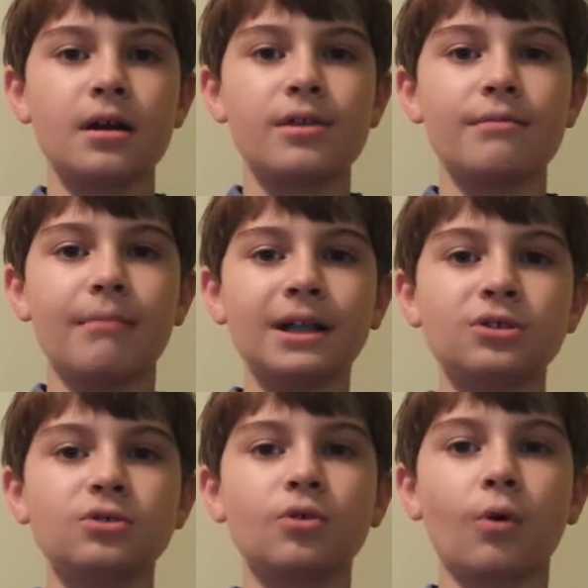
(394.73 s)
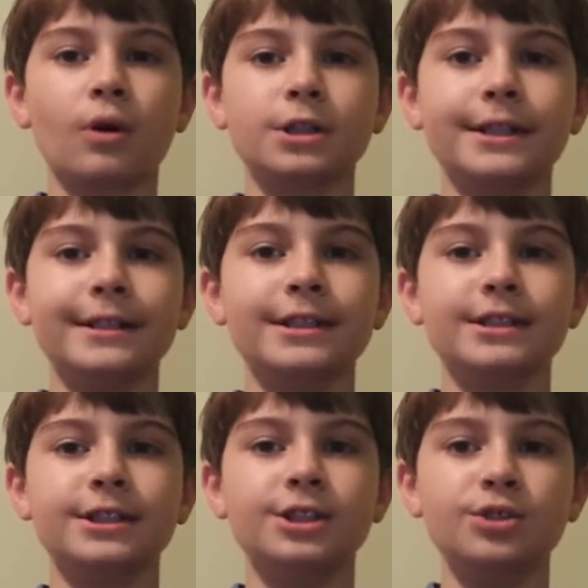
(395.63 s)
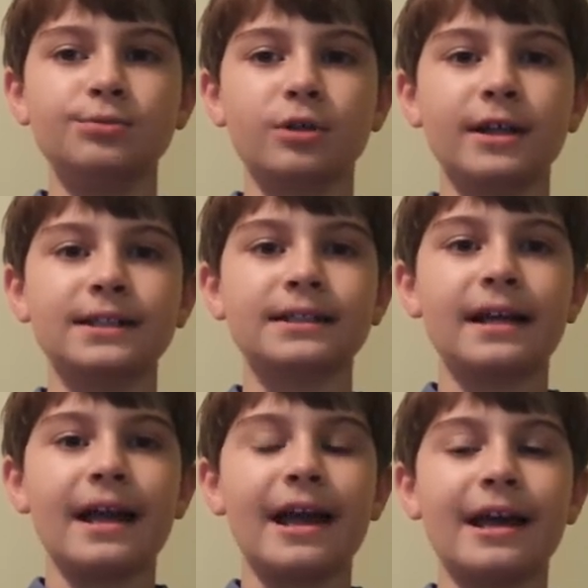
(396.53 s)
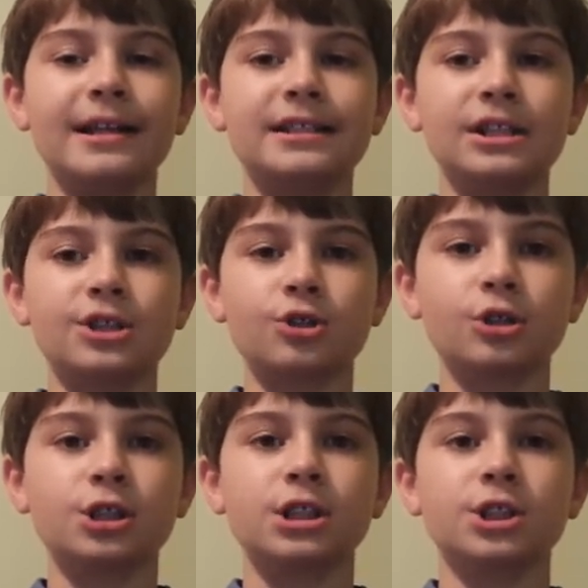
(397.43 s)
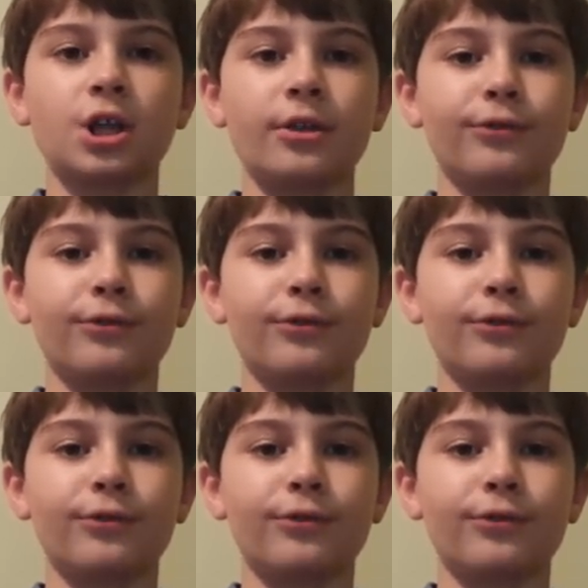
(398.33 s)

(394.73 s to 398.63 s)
The muscle's origin is the humerus and its insertion is on